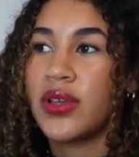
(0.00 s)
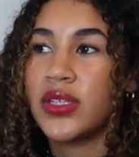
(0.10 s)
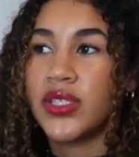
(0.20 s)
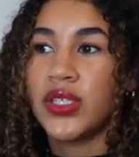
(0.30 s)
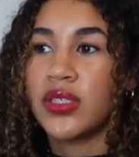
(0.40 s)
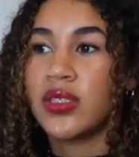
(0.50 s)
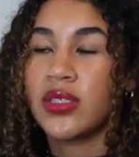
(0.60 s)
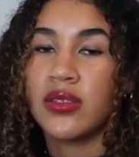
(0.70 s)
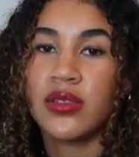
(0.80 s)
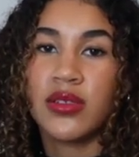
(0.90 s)

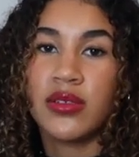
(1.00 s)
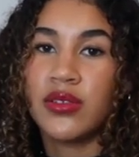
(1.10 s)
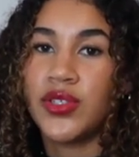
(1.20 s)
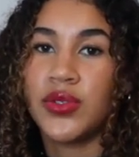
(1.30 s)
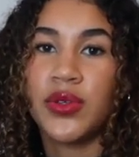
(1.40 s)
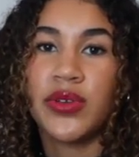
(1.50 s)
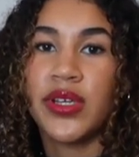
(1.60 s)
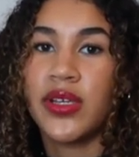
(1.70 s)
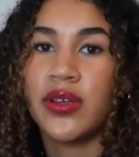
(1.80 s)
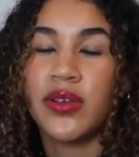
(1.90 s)
just
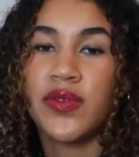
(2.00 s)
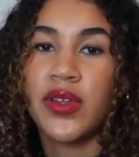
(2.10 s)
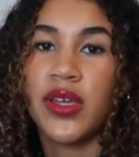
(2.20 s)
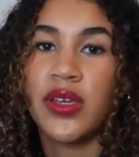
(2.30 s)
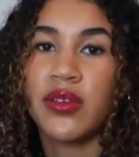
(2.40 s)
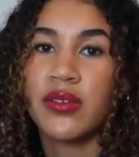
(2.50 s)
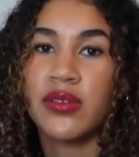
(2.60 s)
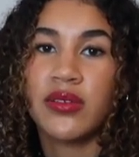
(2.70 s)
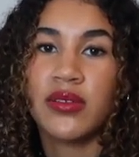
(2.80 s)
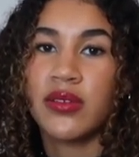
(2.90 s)
jewelry off like
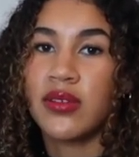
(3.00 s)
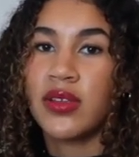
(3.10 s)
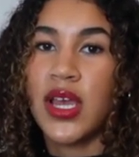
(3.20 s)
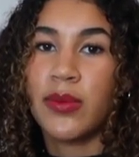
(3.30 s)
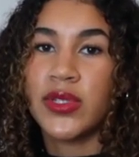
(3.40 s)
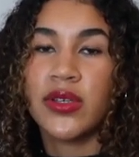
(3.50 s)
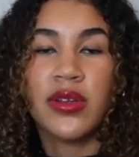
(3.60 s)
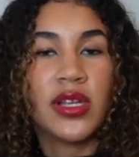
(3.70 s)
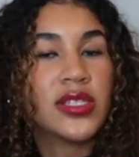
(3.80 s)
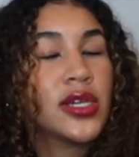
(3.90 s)

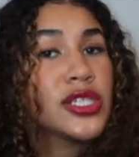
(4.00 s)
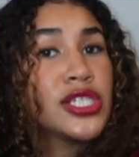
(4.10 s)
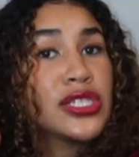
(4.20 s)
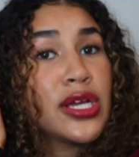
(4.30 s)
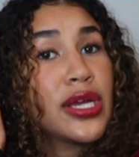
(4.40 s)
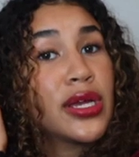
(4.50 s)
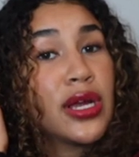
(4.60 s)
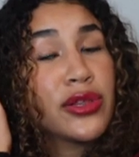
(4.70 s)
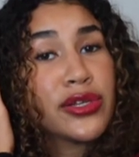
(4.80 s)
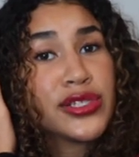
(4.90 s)
Amazon, as long as she's not
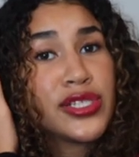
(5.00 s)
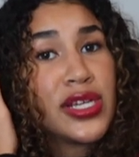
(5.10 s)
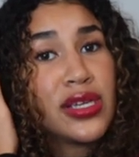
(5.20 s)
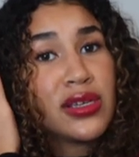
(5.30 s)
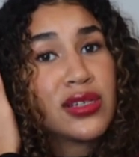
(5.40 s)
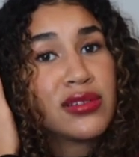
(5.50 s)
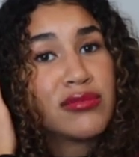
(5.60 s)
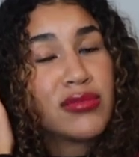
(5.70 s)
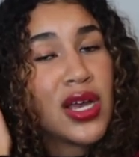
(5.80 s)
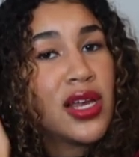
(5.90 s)
allergic.
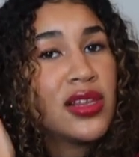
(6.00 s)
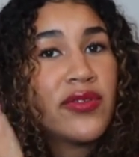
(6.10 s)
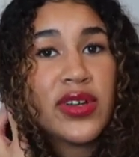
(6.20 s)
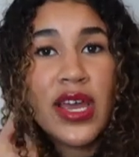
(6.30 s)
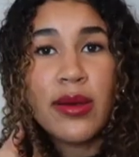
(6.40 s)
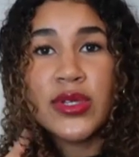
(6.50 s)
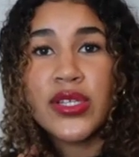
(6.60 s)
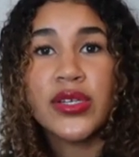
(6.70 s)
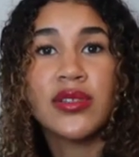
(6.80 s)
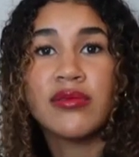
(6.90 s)
I love an
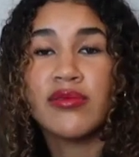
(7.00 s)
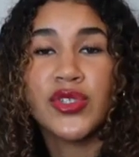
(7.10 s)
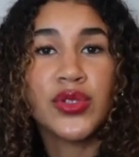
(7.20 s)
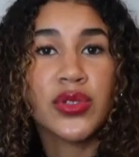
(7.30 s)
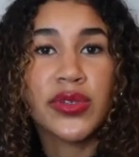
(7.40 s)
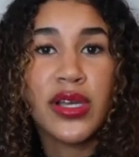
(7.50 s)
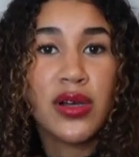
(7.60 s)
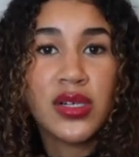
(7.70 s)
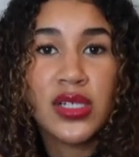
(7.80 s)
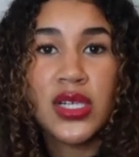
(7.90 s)
Amazon jewelry
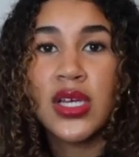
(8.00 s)
haul.